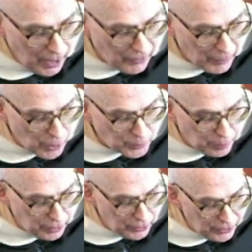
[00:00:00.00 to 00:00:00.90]
of the most
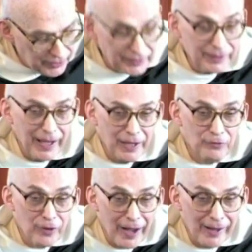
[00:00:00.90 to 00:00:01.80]
polluted and
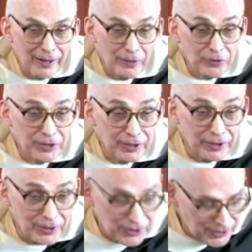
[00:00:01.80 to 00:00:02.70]
vile of
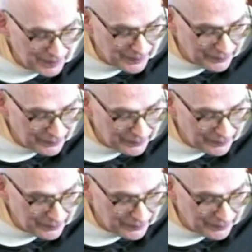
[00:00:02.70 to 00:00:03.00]
sinners.